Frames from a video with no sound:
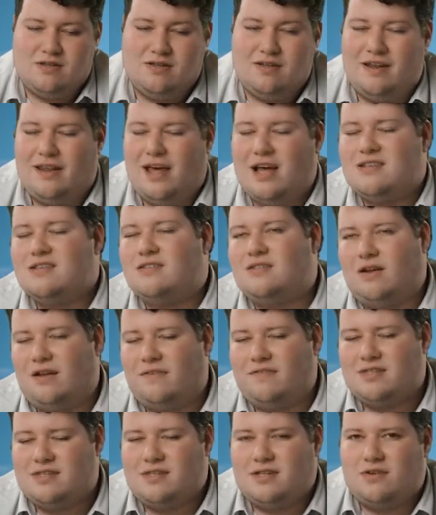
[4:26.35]
And that still
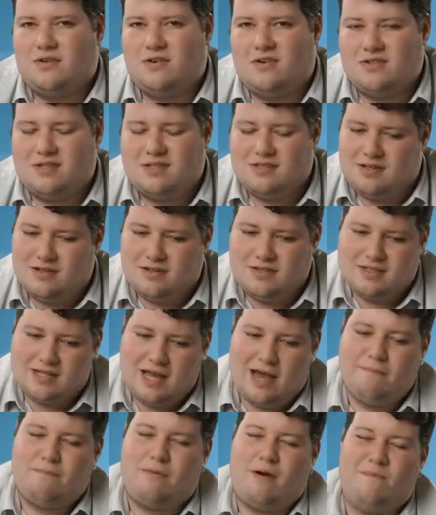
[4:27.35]
obviously causes those
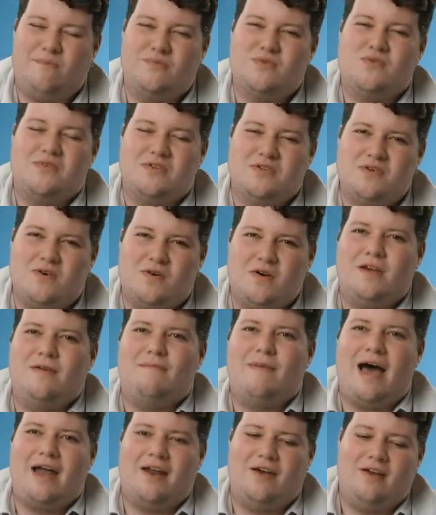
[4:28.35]
same problems we were talking
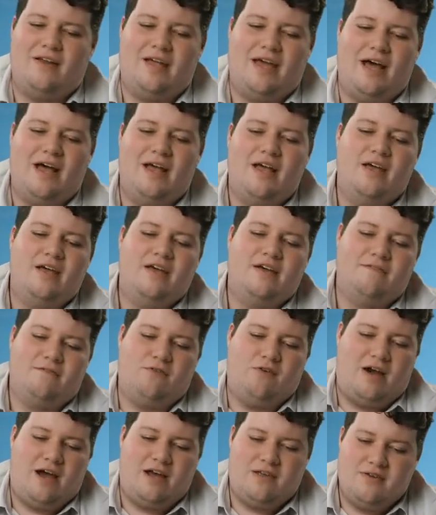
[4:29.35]
about earlier
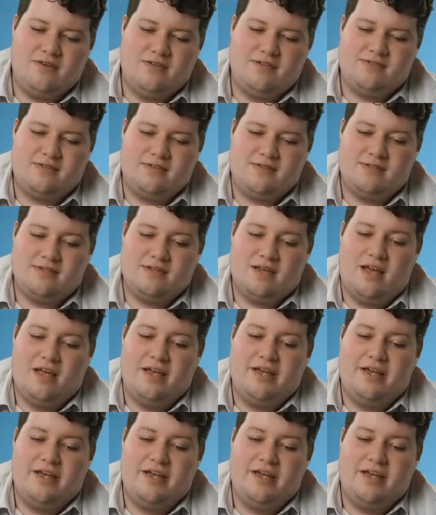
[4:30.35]
for our users.